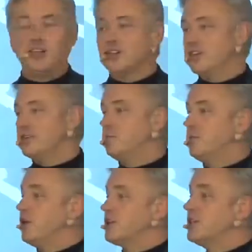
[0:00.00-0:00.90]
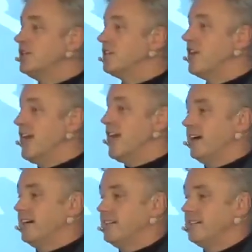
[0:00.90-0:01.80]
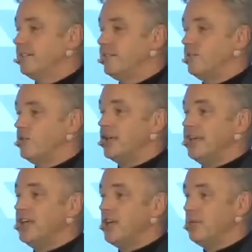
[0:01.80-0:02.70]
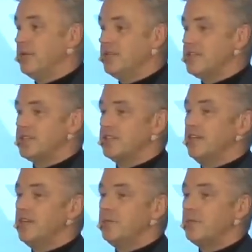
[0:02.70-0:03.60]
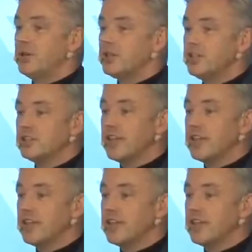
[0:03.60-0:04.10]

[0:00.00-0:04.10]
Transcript: look at personal care for e-commerce, personal